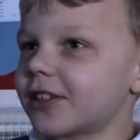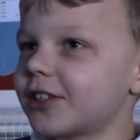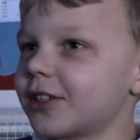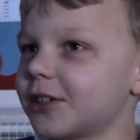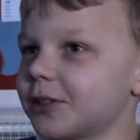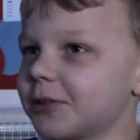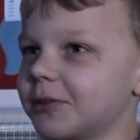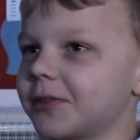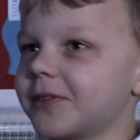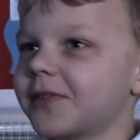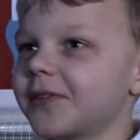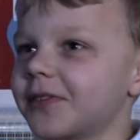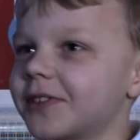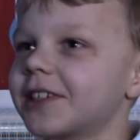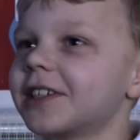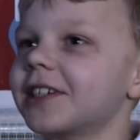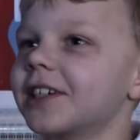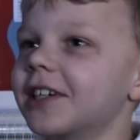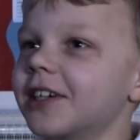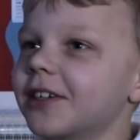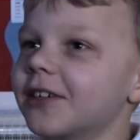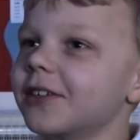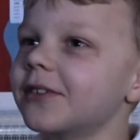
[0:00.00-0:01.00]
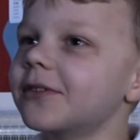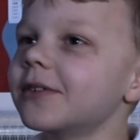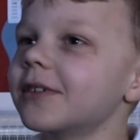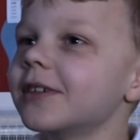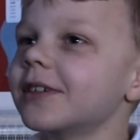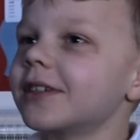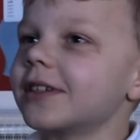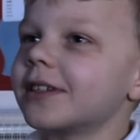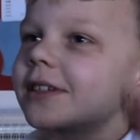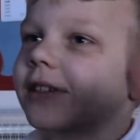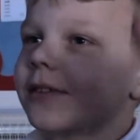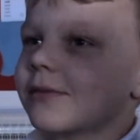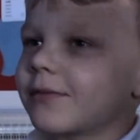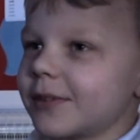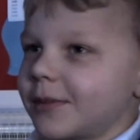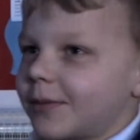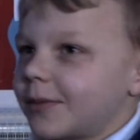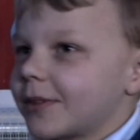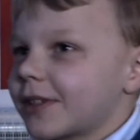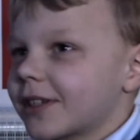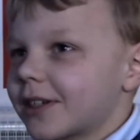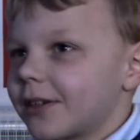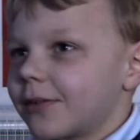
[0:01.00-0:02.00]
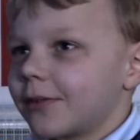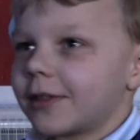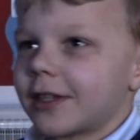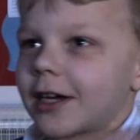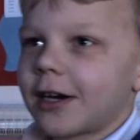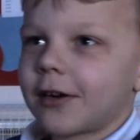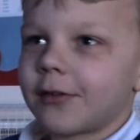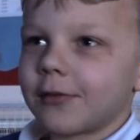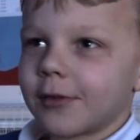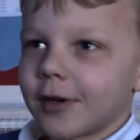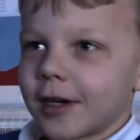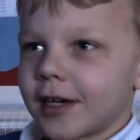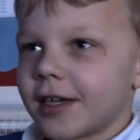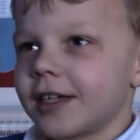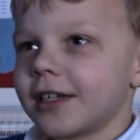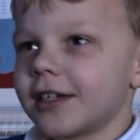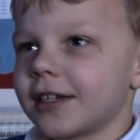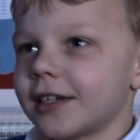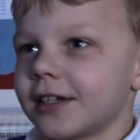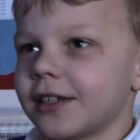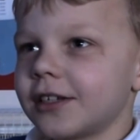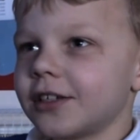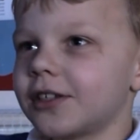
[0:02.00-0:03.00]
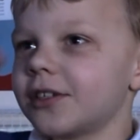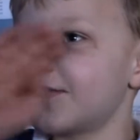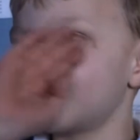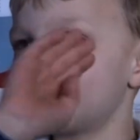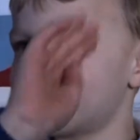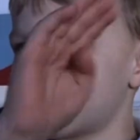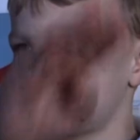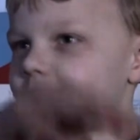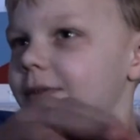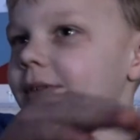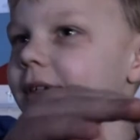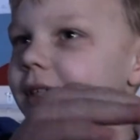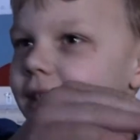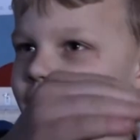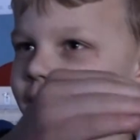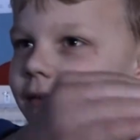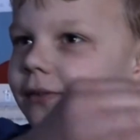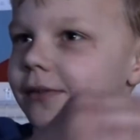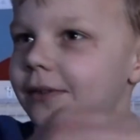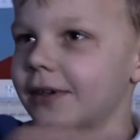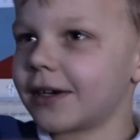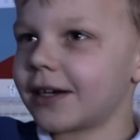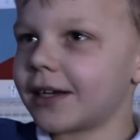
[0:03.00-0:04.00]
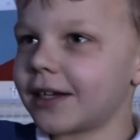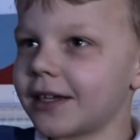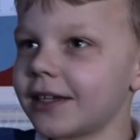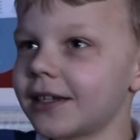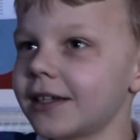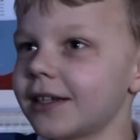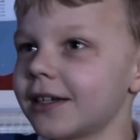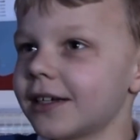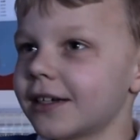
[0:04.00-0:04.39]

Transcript: two of you and the river's going that way and you throw it that way